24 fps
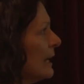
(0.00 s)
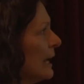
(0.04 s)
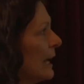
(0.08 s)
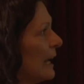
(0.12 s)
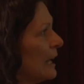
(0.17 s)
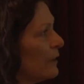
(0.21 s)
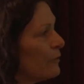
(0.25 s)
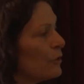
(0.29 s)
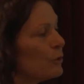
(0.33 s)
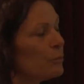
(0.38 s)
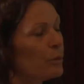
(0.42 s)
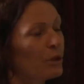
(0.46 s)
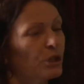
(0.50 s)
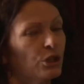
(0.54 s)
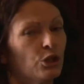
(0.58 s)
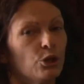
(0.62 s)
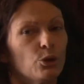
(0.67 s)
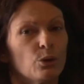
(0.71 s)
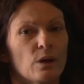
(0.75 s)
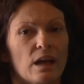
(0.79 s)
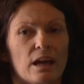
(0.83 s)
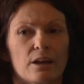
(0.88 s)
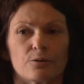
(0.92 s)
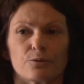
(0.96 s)
Everybody
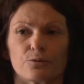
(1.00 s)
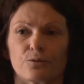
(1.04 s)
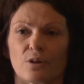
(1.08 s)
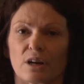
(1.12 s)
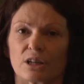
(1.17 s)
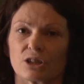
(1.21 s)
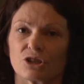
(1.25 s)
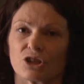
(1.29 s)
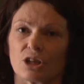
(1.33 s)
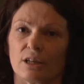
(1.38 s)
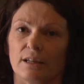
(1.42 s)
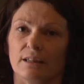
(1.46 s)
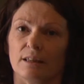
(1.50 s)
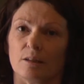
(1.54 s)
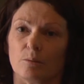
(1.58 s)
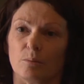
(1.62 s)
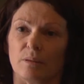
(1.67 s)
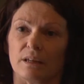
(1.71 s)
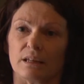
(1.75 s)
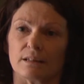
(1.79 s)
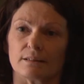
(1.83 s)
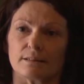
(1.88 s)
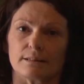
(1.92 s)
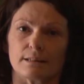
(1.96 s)
who had a fracture in the
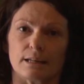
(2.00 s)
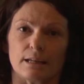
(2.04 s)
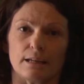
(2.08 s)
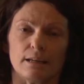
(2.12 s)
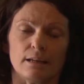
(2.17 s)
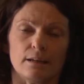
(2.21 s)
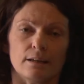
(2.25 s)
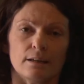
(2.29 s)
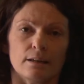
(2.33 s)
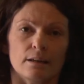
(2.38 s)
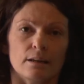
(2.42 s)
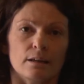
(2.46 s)
BSD,